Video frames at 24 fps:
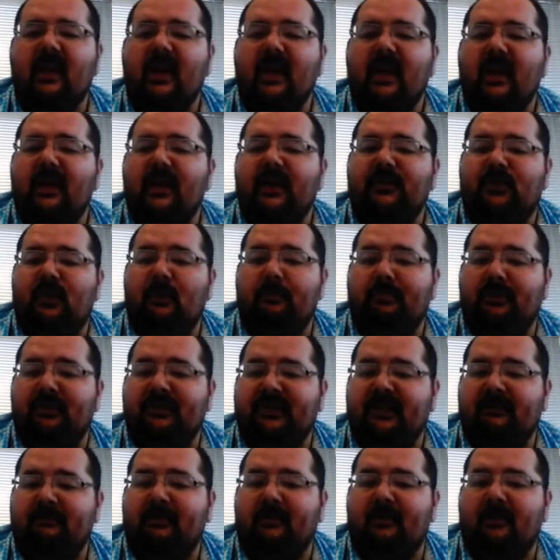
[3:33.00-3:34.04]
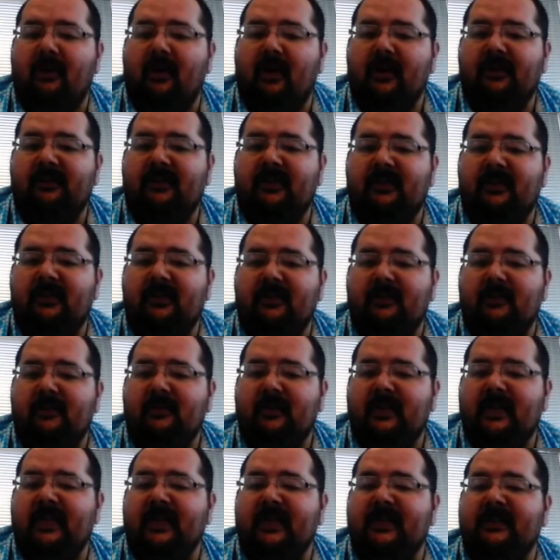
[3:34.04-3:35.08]
Super simple. All you have to do
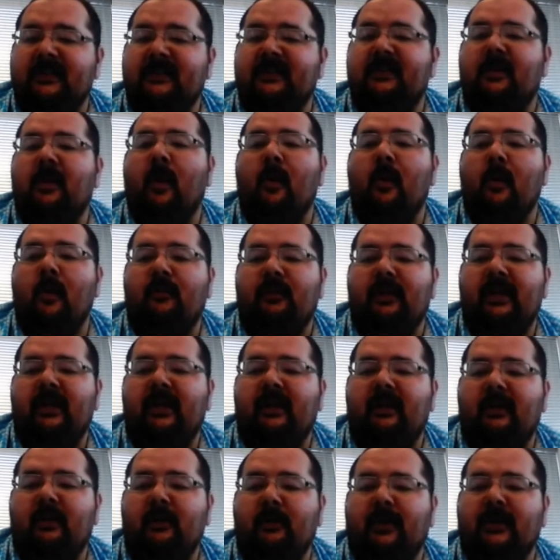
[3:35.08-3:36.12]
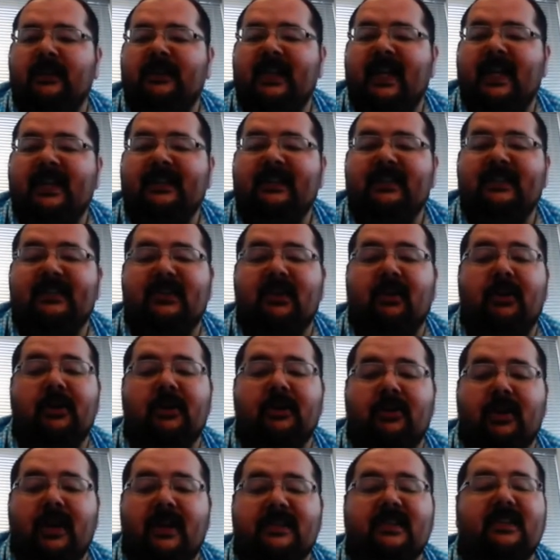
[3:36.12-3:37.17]
is go over here to where it says Start
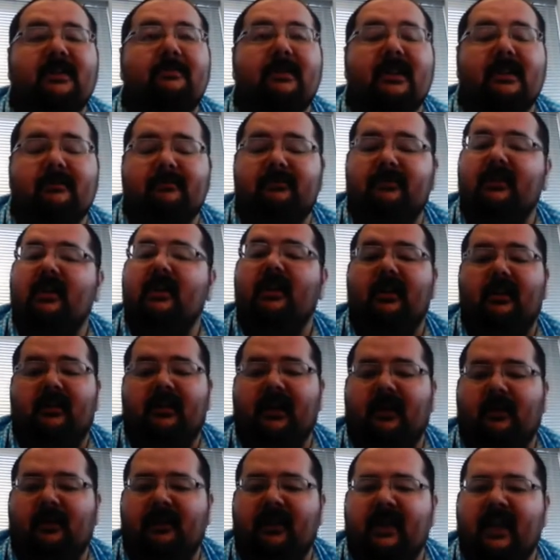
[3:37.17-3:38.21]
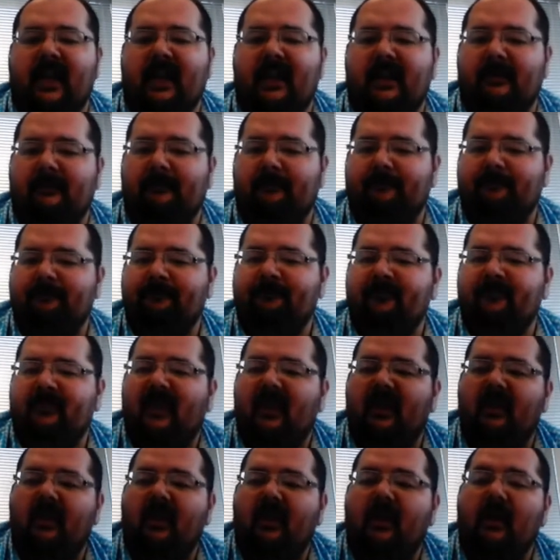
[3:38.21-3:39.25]
Your Estimate. Click on that.
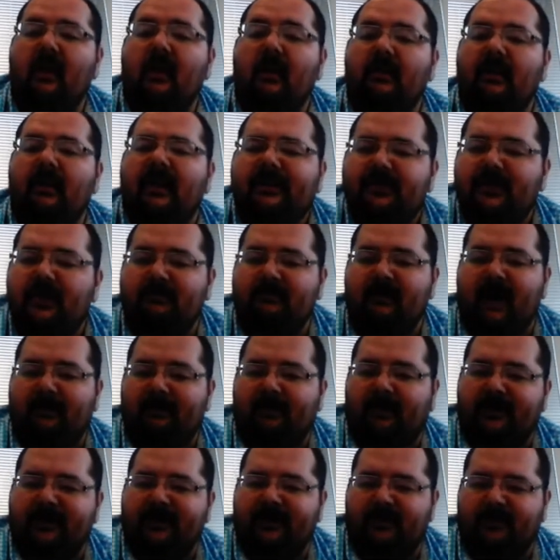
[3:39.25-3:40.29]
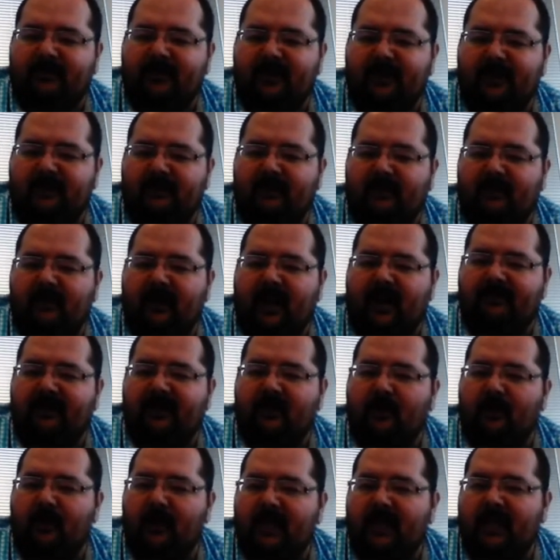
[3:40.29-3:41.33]
Let's use my personal vehicle. I have a
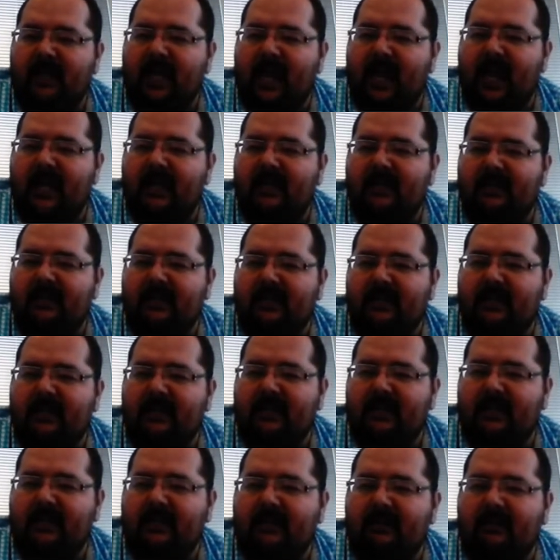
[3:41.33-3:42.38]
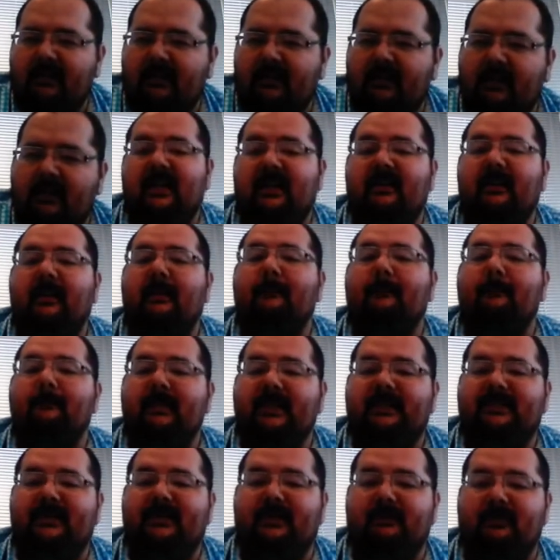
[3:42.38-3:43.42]
2018
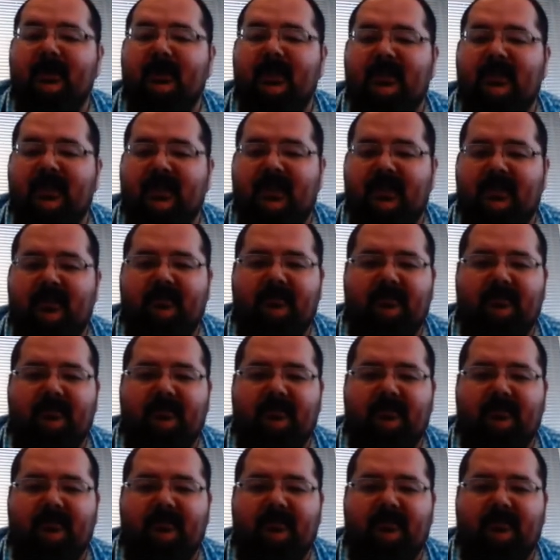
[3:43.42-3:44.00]
Mitsubishi.